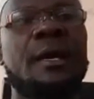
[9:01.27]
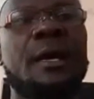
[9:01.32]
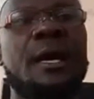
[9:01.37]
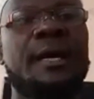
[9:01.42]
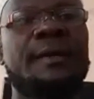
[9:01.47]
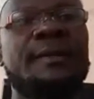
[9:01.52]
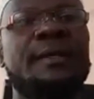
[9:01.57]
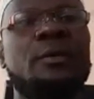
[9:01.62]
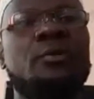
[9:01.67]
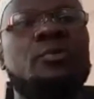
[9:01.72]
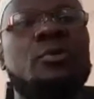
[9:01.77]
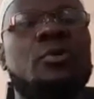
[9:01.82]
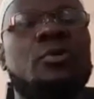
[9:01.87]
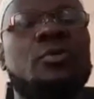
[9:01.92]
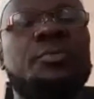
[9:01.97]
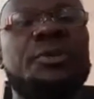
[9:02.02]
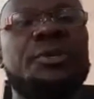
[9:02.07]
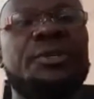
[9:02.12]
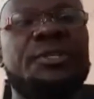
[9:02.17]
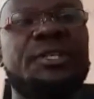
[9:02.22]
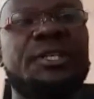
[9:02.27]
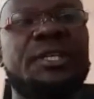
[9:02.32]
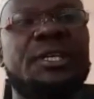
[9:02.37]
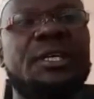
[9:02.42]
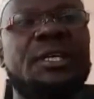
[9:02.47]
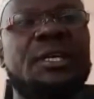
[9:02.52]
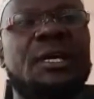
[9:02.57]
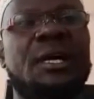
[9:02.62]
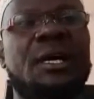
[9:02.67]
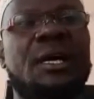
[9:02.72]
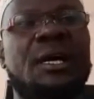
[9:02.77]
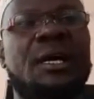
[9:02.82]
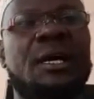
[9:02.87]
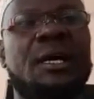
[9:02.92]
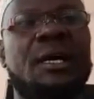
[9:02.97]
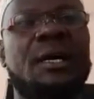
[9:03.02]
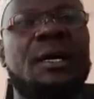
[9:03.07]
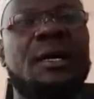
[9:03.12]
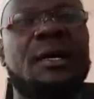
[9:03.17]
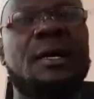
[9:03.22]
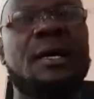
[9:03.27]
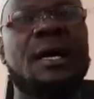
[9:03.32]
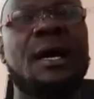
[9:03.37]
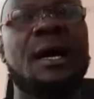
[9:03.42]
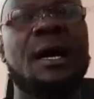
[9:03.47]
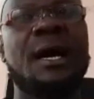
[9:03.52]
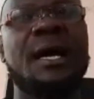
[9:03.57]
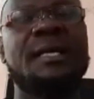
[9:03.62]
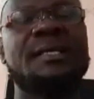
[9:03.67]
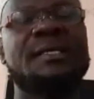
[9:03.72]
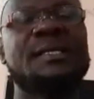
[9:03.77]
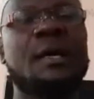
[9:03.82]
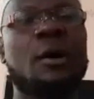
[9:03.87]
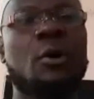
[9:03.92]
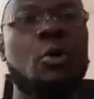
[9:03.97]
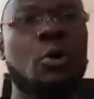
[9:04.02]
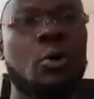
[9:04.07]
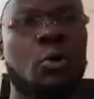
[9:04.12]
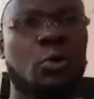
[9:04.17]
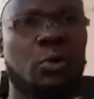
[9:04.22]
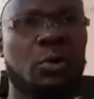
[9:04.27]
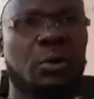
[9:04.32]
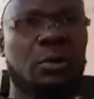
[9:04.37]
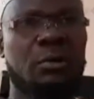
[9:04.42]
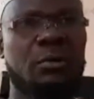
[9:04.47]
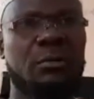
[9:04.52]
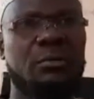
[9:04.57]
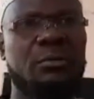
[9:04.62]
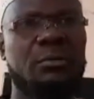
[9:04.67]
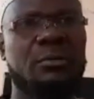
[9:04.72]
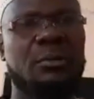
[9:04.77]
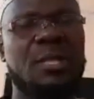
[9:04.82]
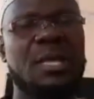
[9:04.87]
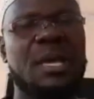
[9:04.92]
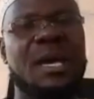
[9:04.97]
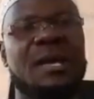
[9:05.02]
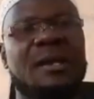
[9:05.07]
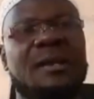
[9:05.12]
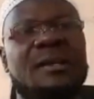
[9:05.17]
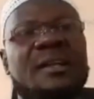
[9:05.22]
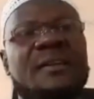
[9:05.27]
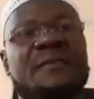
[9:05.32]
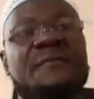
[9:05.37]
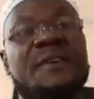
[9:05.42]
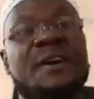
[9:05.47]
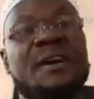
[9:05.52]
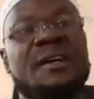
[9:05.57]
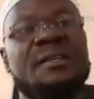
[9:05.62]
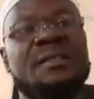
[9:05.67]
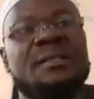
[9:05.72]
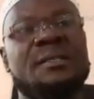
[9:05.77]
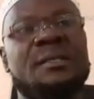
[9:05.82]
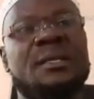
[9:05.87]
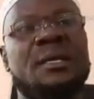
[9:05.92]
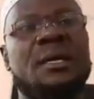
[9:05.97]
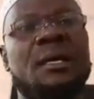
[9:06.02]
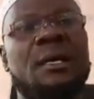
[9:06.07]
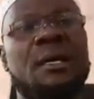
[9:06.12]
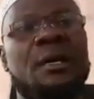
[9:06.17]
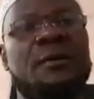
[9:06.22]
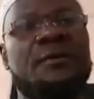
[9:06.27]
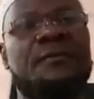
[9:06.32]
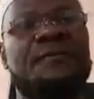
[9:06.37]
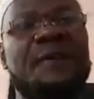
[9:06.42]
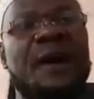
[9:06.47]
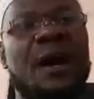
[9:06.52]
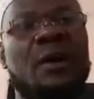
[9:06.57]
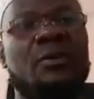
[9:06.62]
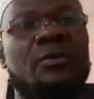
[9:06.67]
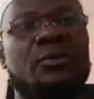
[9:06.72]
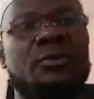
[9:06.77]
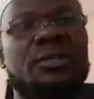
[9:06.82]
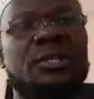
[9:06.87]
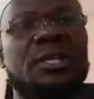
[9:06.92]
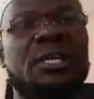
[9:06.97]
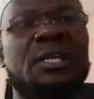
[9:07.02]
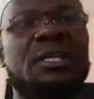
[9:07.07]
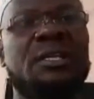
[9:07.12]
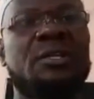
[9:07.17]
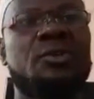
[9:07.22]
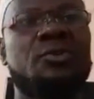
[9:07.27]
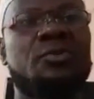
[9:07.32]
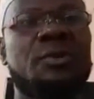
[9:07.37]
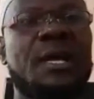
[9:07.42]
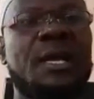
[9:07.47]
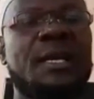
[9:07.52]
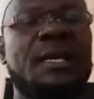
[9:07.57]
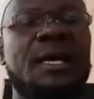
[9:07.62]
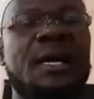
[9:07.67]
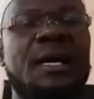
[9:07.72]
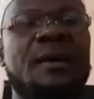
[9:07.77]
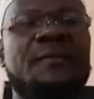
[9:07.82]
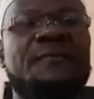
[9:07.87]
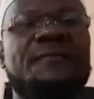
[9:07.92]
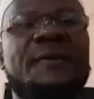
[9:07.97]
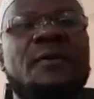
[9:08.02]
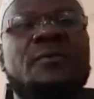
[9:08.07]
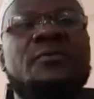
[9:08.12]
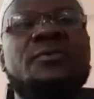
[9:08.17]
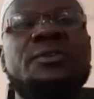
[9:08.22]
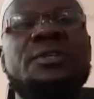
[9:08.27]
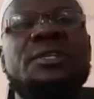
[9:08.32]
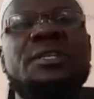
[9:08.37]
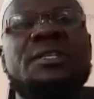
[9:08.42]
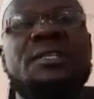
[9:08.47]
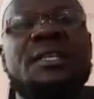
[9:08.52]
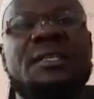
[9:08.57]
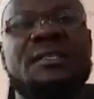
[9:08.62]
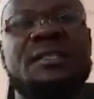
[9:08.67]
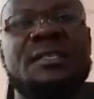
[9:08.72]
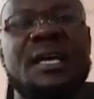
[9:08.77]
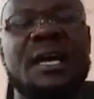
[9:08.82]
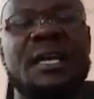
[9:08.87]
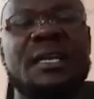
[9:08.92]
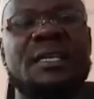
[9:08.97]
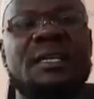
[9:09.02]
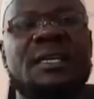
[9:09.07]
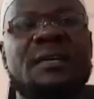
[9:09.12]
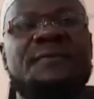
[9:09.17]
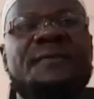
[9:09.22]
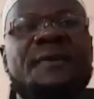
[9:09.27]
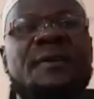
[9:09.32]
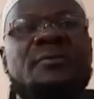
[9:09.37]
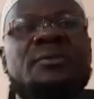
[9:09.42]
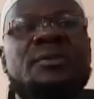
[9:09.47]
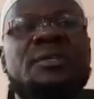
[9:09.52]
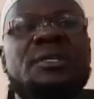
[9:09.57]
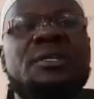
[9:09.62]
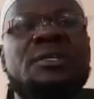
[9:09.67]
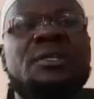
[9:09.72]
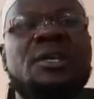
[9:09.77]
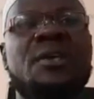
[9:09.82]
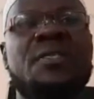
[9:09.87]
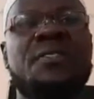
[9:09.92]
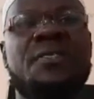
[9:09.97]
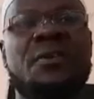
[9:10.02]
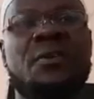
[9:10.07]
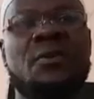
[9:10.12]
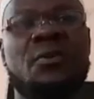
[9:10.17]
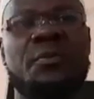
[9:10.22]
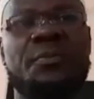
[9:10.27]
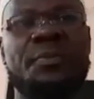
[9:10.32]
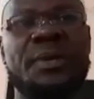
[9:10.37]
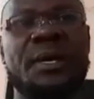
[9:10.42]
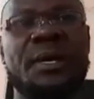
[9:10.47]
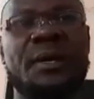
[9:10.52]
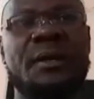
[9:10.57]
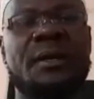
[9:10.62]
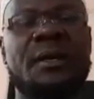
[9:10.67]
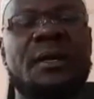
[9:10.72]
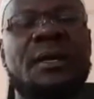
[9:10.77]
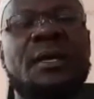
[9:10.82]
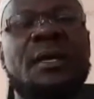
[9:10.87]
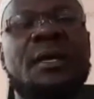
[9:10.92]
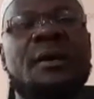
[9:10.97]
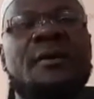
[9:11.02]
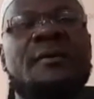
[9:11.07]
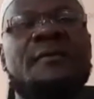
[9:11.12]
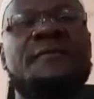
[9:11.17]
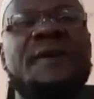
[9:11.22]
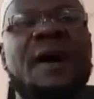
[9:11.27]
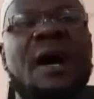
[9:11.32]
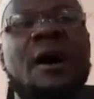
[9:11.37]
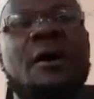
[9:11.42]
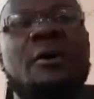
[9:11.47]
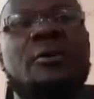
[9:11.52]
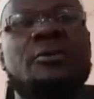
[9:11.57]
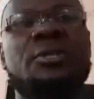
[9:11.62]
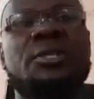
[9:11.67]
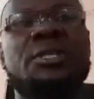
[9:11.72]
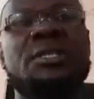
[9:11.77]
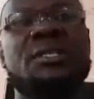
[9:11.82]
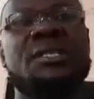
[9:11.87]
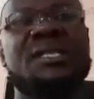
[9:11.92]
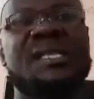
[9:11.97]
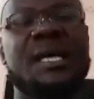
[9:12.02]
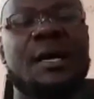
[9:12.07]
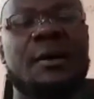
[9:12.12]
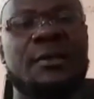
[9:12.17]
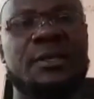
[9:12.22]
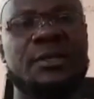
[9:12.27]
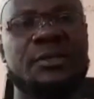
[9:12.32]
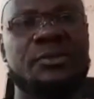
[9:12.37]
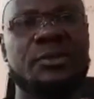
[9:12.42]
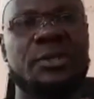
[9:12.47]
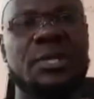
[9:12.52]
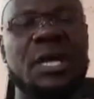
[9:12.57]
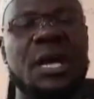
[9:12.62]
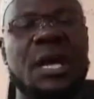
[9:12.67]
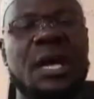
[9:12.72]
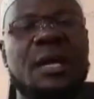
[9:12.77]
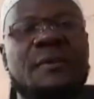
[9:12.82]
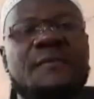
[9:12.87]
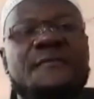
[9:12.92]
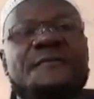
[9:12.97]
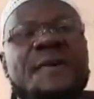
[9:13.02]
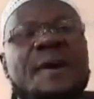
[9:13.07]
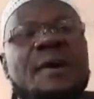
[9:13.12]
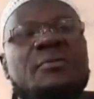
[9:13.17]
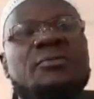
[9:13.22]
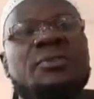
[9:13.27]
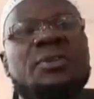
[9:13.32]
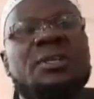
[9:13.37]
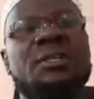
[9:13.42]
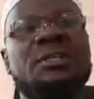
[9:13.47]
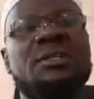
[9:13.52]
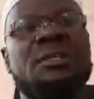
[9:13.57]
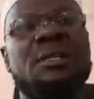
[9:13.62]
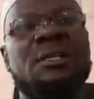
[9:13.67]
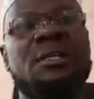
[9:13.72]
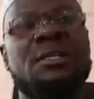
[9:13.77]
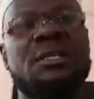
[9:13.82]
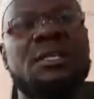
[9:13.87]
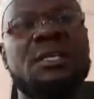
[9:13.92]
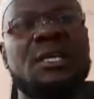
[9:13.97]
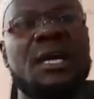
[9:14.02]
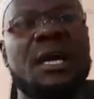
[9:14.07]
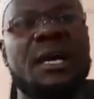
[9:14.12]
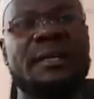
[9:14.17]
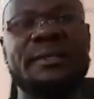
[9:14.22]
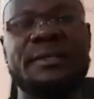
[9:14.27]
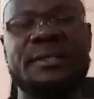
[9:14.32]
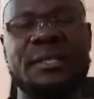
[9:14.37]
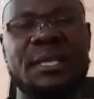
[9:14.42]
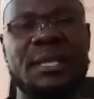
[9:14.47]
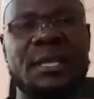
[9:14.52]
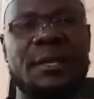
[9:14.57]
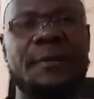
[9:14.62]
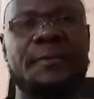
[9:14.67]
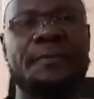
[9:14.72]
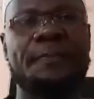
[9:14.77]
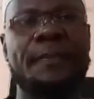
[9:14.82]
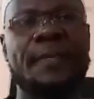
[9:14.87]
And the Luo community uh, as a whole, they are diverse, found in Uganda, found in Tanzania, found in Ethiopia, found in southern Sudan, found in the DRC.